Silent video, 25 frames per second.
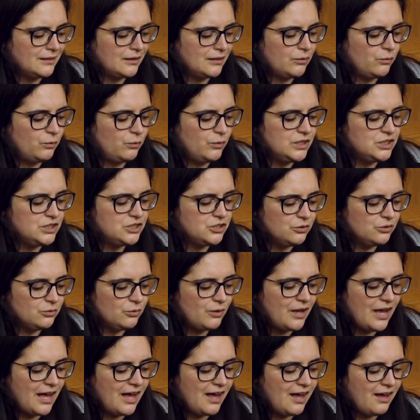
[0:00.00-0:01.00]
like we do
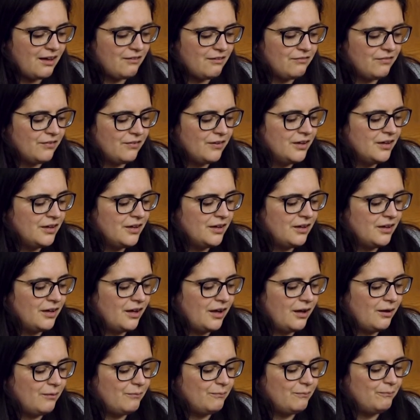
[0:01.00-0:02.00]
have
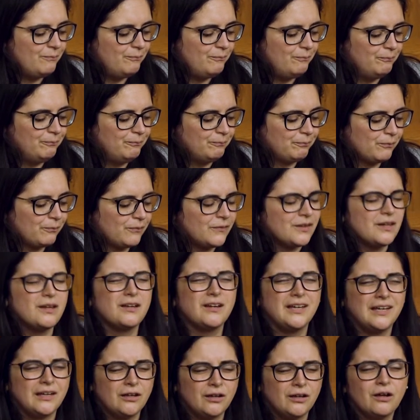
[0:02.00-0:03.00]
um,
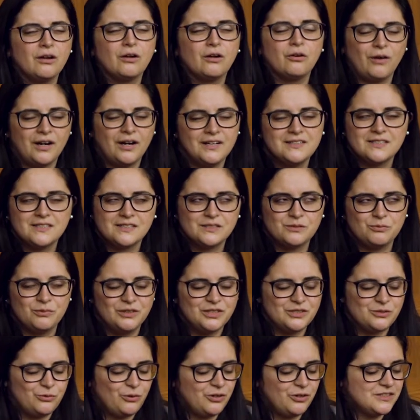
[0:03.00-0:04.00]
crisis
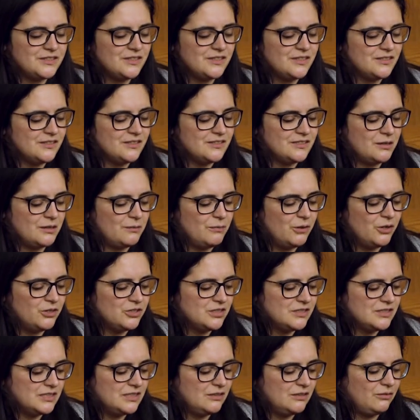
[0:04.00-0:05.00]
resources and
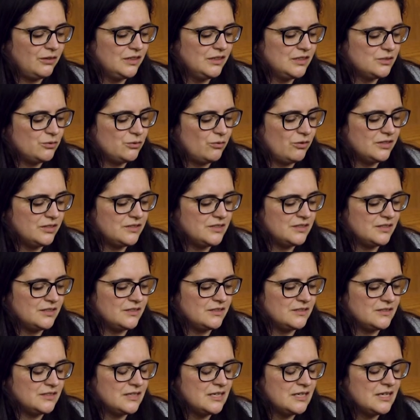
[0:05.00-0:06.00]
emergency
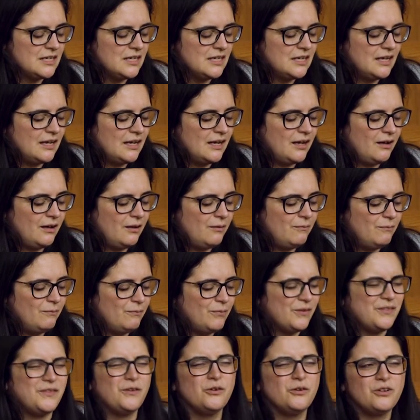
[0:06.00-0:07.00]
resources, um,
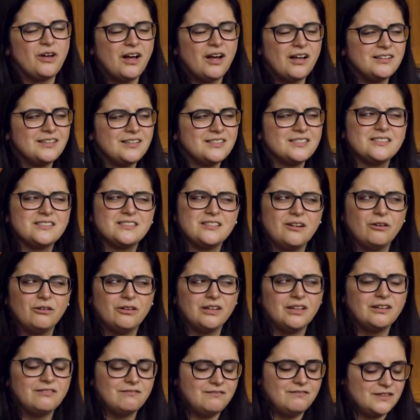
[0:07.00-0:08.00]
but they're not
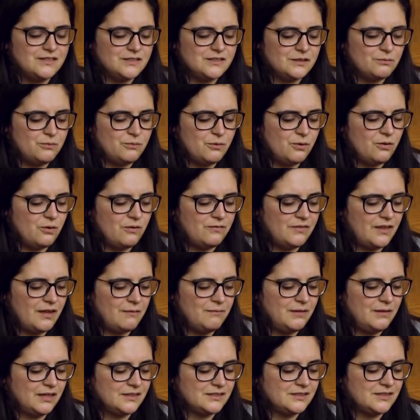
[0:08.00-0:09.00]
necessarily visible, if that
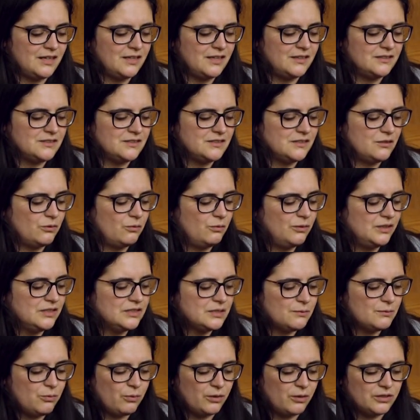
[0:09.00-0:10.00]
makes sense. So we
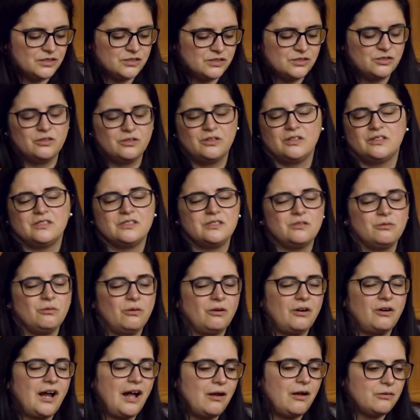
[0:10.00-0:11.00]
support students who
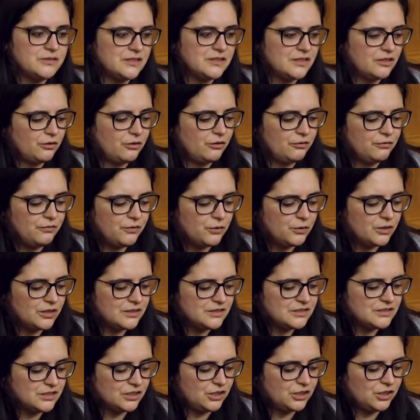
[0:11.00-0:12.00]
are housing or food
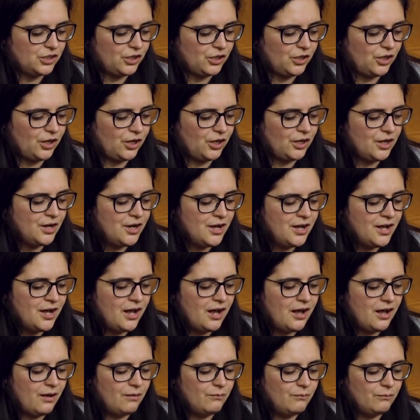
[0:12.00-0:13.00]
insecure.
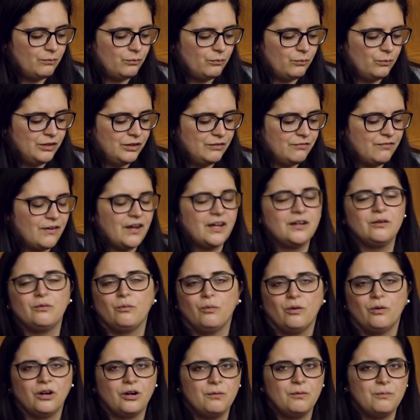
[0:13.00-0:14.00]
Um, we find
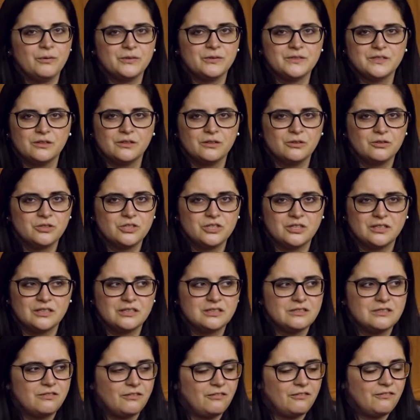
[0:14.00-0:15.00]
workable
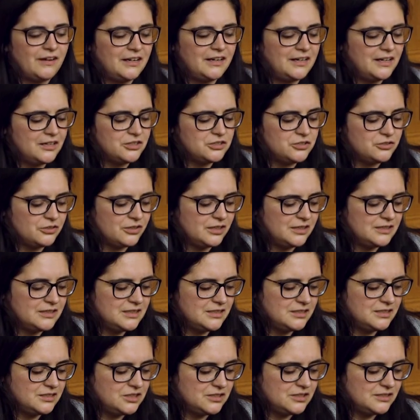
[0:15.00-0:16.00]
solutions for financial
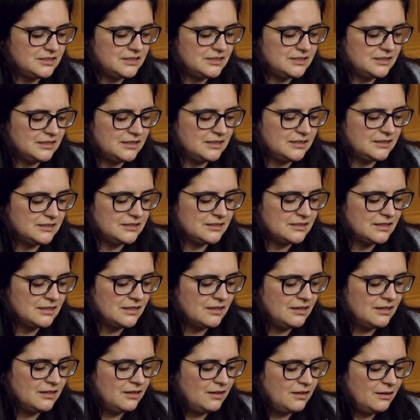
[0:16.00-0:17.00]
contingencies,
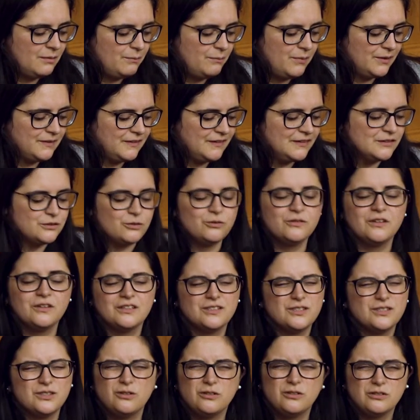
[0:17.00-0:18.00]
but these are
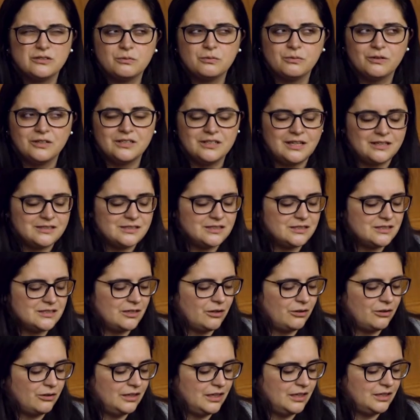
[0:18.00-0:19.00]
things students wouldn't
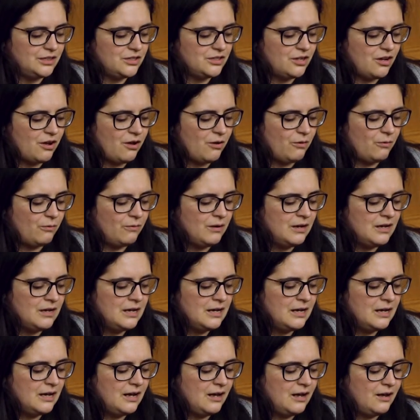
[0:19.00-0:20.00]
necessarily know.
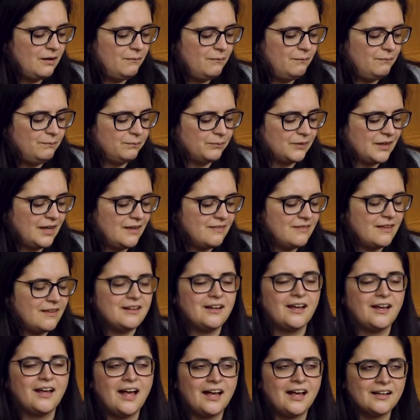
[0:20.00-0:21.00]
Um, and then
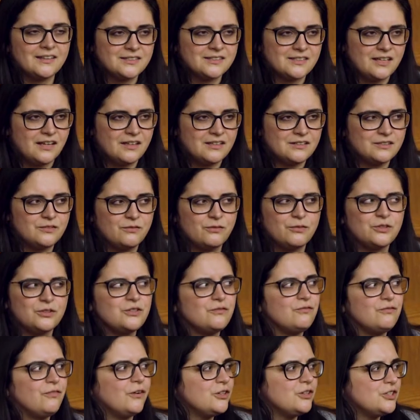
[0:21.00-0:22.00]
access for
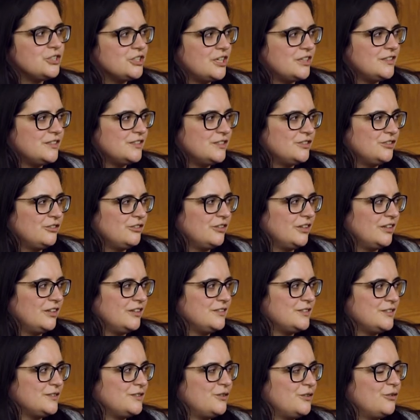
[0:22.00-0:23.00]
first-gen
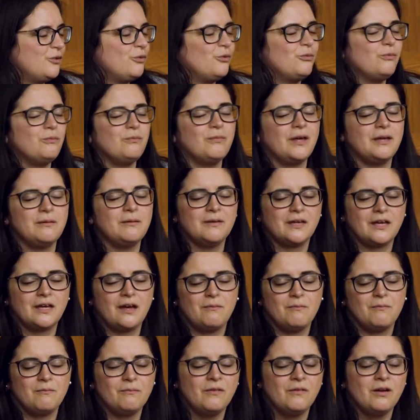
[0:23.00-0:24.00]
students who may
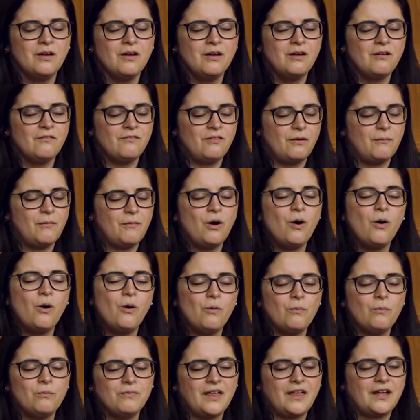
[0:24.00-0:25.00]
become from a
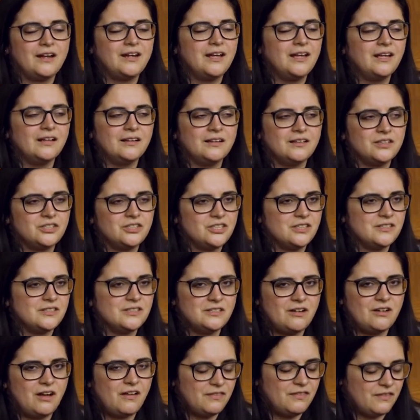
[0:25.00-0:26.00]
home that English is
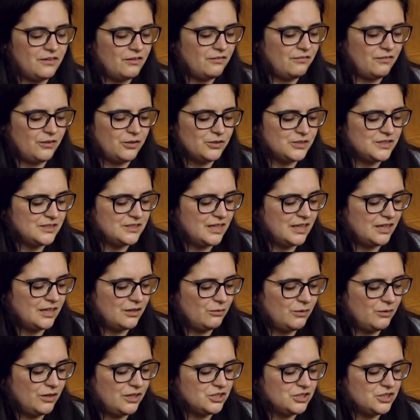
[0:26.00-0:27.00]
not their first
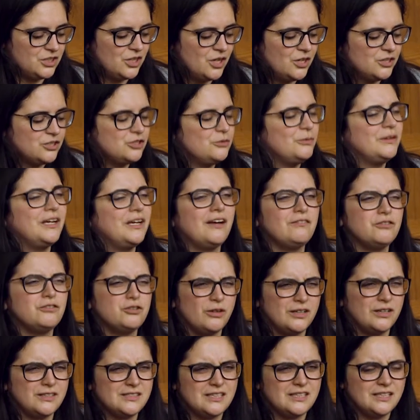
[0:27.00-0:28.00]
language? Do we have
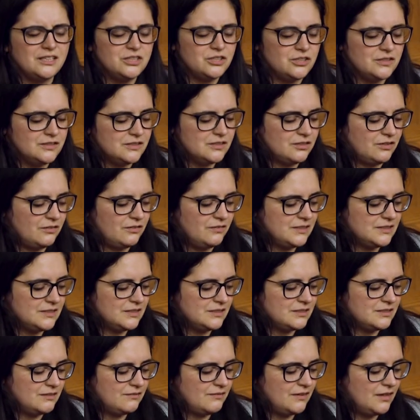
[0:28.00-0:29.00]
translation
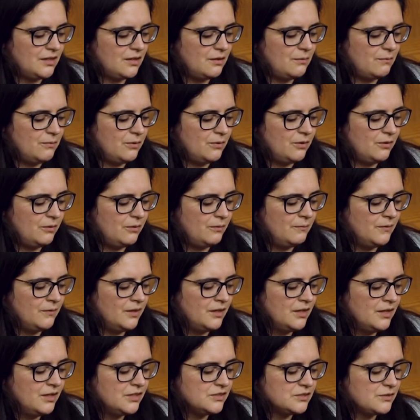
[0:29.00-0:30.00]
services available?
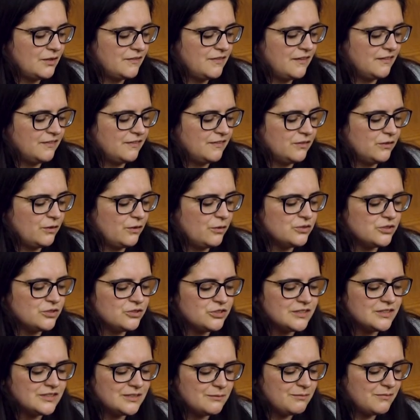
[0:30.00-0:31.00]
So I think those are
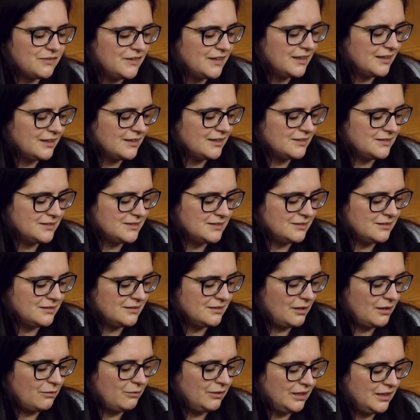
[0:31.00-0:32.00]
just some things
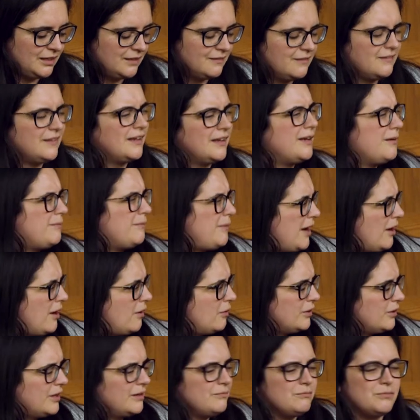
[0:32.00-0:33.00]
that we can think
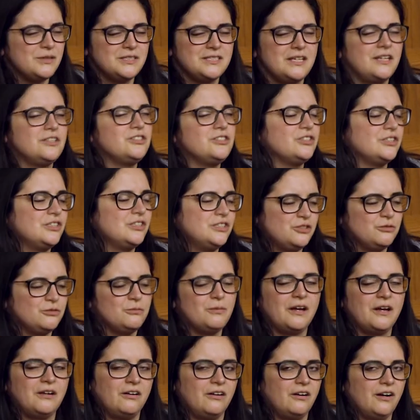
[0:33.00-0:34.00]
about and potentially do
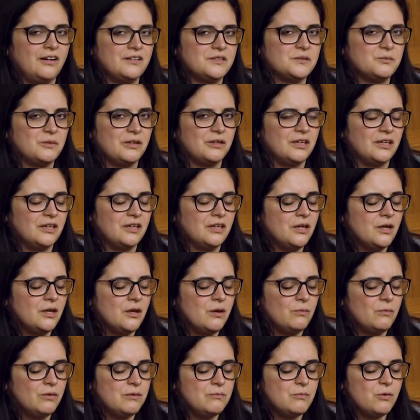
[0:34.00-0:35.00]
better as we,
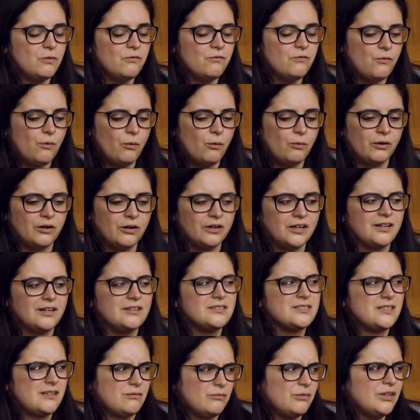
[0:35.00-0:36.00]
we move forward
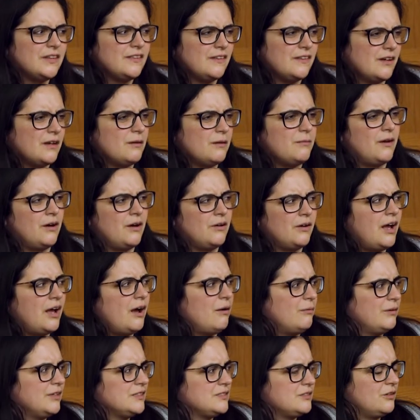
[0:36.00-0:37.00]
as we think about how
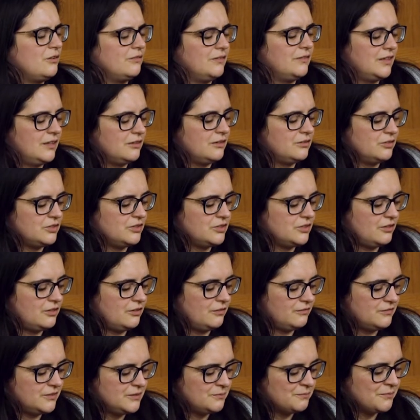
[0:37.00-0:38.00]
we serve the
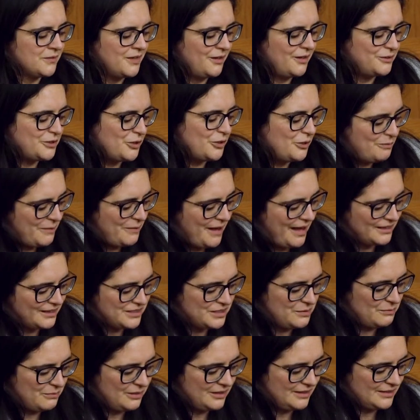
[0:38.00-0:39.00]
underserved. I'll turn it back
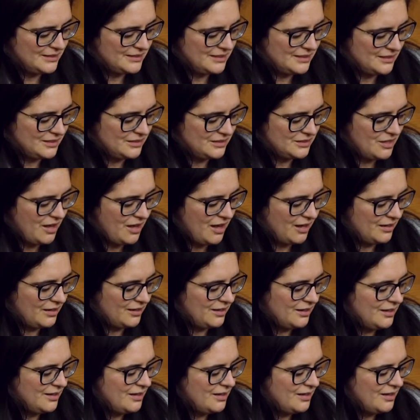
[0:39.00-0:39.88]
to Melissa to talk